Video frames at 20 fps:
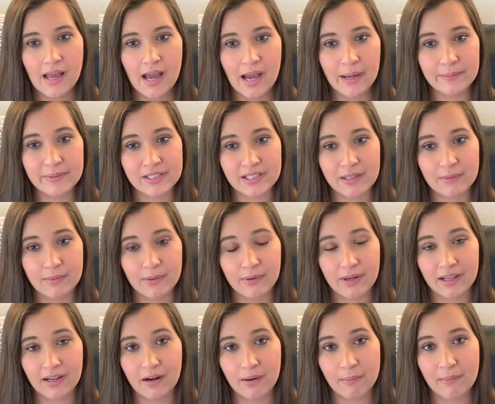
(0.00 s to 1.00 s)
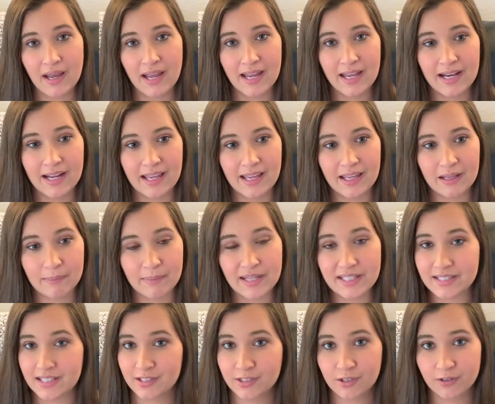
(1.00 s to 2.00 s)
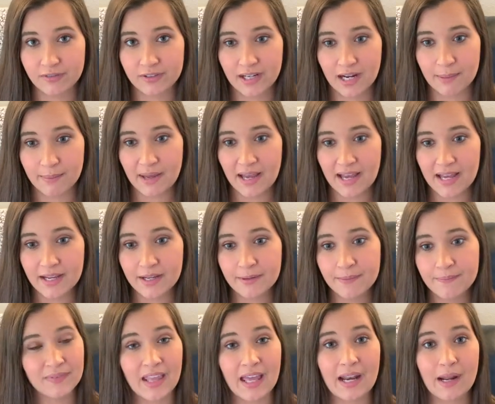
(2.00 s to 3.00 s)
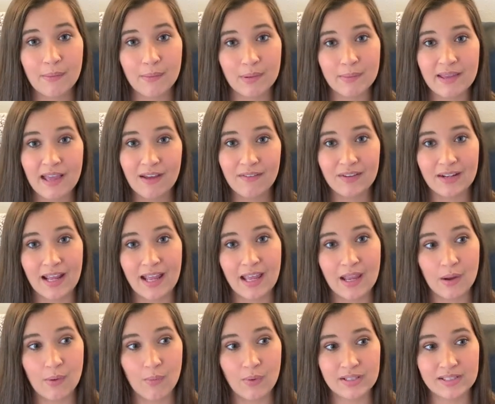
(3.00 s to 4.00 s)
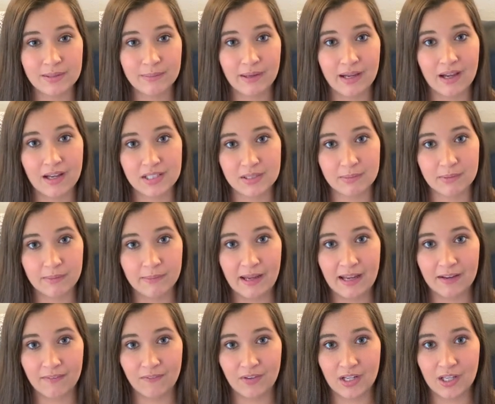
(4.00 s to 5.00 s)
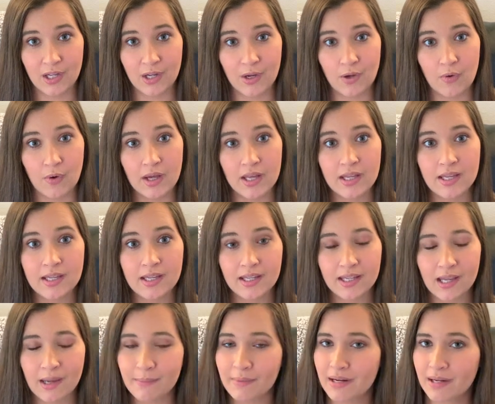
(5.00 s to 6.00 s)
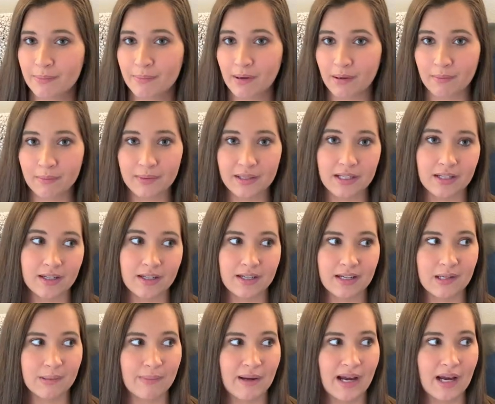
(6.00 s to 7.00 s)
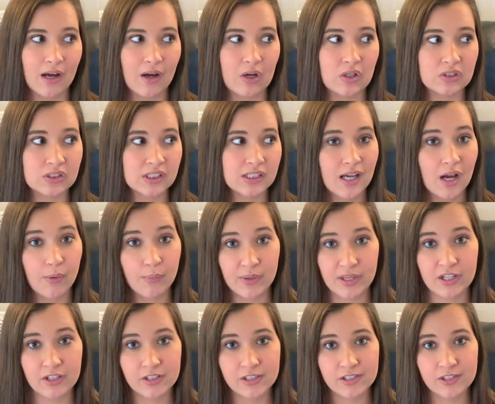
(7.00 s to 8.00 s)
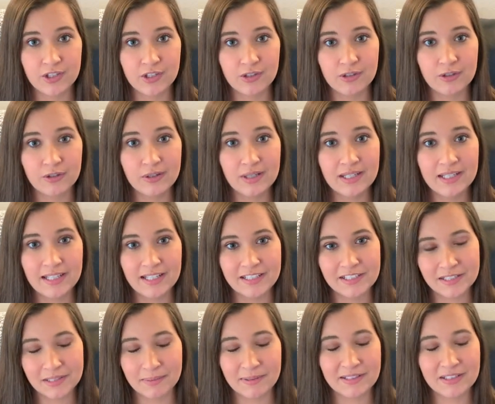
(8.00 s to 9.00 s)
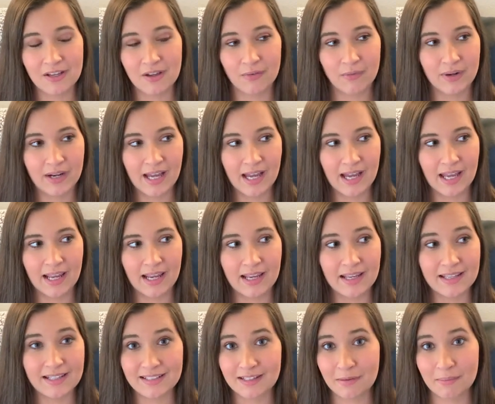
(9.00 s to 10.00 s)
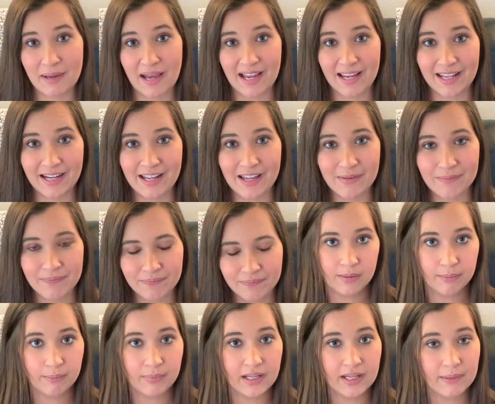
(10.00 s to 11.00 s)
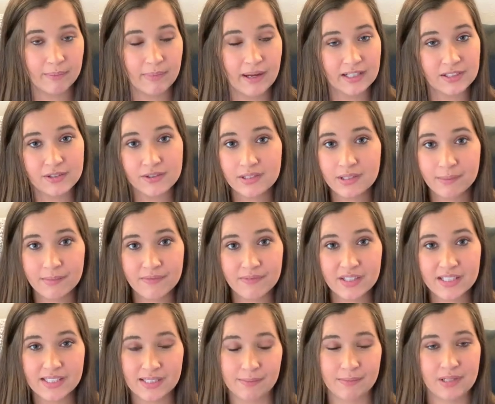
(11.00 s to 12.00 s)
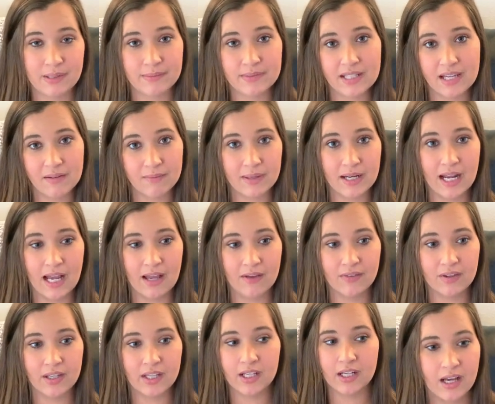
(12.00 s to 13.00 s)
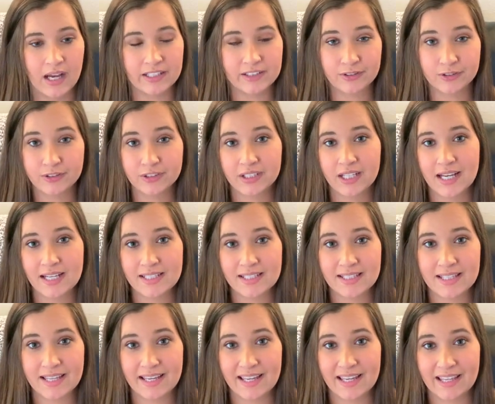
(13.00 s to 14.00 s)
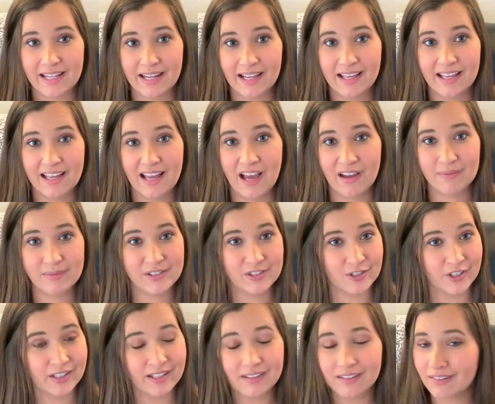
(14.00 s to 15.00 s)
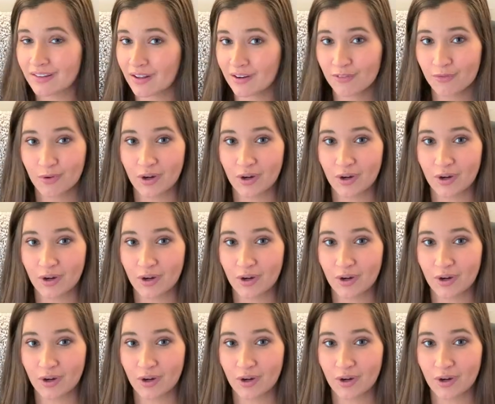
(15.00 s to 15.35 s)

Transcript: I'm just gonna be working on mine and my son's overnight bag. And I will be having a what's in my hospital bag video coming up probably here in about a week or two. It just depends on when I get done packing it. But back to some of the symptoms I've been having. I told you guys that I've been drinking a lot of